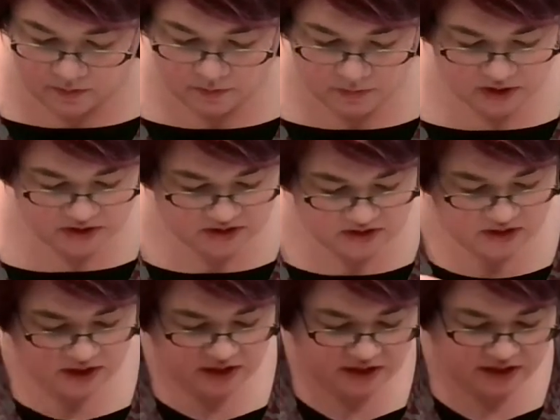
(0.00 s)

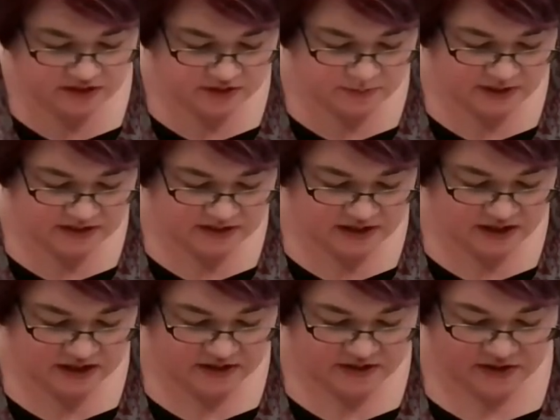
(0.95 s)
Personally, it just makes it
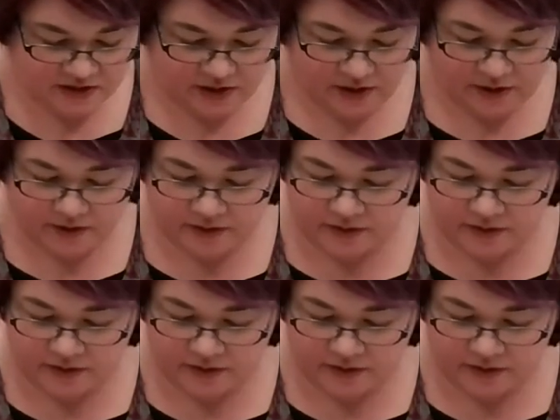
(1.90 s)
easier.